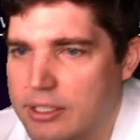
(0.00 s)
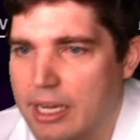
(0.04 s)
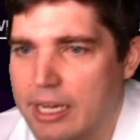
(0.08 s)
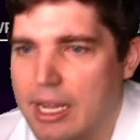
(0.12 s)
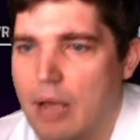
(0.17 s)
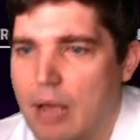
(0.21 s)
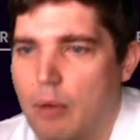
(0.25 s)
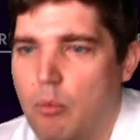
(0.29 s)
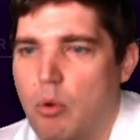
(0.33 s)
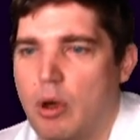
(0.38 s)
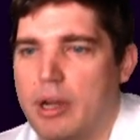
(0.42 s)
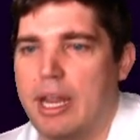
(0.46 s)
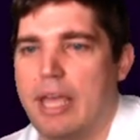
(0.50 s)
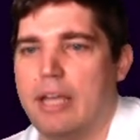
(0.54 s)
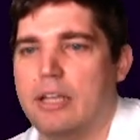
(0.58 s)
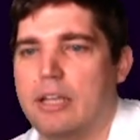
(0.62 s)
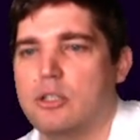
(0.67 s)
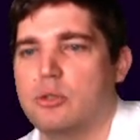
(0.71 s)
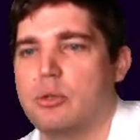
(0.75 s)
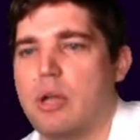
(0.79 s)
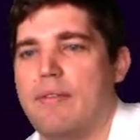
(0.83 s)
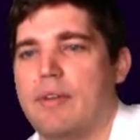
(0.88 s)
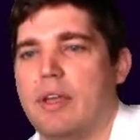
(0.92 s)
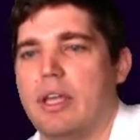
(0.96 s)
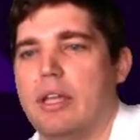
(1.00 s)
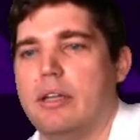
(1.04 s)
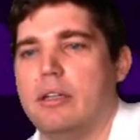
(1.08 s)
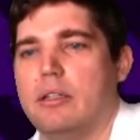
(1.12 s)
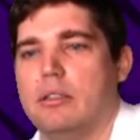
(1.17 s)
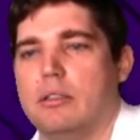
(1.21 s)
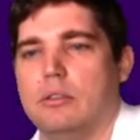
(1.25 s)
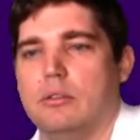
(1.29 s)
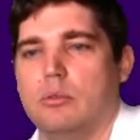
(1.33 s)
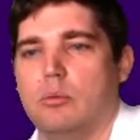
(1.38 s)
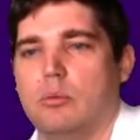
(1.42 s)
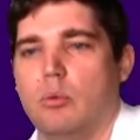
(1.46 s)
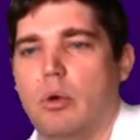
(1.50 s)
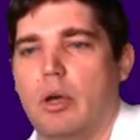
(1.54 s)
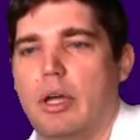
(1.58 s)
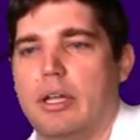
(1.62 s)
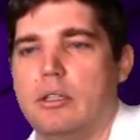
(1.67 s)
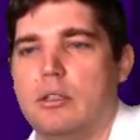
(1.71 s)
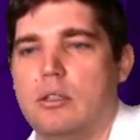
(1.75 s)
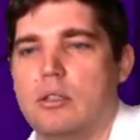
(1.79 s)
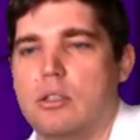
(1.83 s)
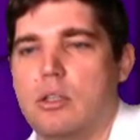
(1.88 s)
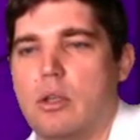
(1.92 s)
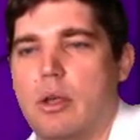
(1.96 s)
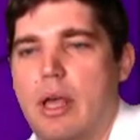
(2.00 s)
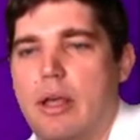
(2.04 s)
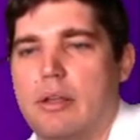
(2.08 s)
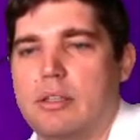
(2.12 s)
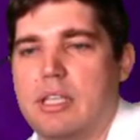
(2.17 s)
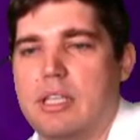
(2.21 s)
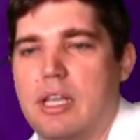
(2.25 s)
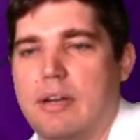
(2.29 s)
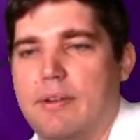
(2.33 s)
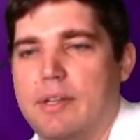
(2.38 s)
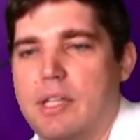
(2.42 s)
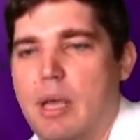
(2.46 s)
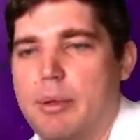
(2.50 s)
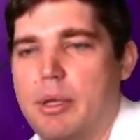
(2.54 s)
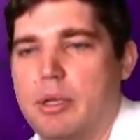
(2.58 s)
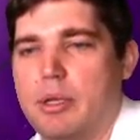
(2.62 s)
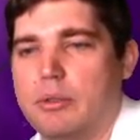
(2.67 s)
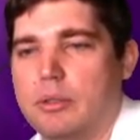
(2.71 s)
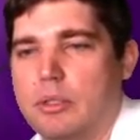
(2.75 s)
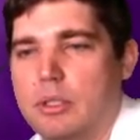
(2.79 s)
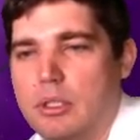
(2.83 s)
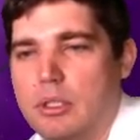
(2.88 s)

and I got one egg extravagant one. So that was kind of a W.